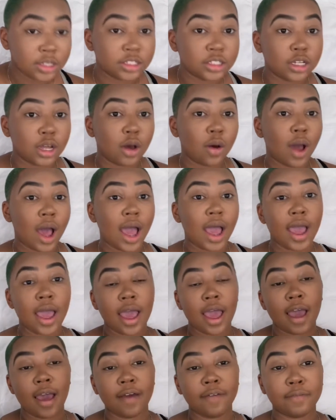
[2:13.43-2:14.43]
So I
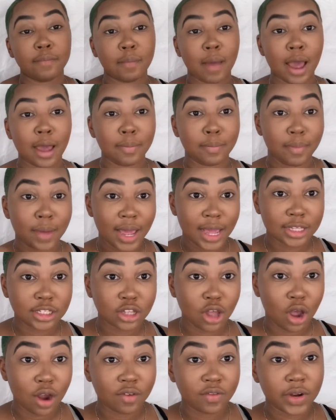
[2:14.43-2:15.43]
have my base
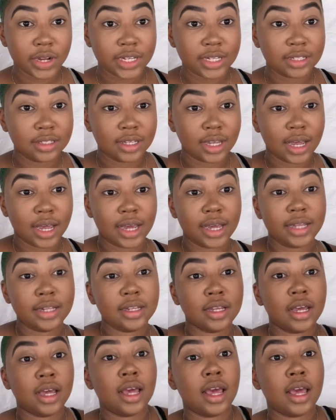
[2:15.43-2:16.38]
already done,